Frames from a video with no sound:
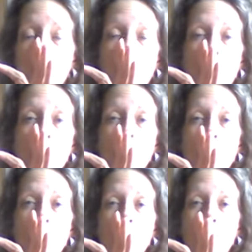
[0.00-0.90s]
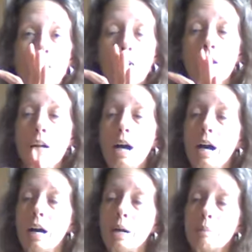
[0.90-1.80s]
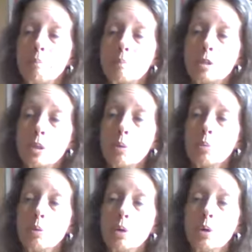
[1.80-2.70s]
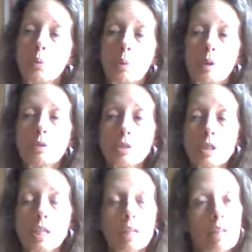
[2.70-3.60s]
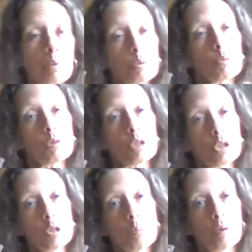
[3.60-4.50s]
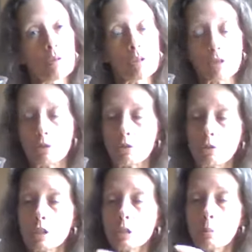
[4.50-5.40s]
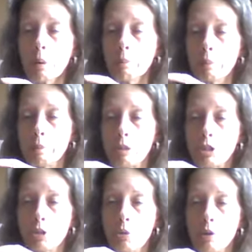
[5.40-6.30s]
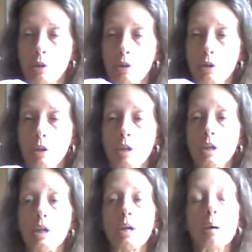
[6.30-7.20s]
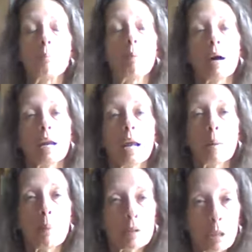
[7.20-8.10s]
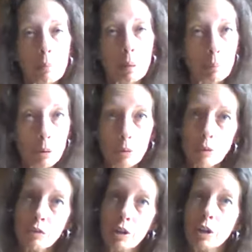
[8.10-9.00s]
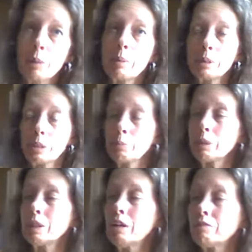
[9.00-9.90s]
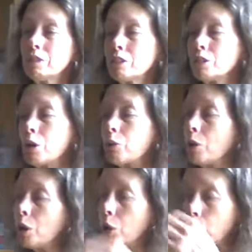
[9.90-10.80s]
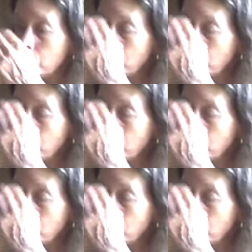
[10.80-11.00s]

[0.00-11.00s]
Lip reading: way up to here. So we'll see. That was with a scoop of crystals. So these will probably be shorter. But I bet they'll be beautiful. I bet they'll be lovely. So we'll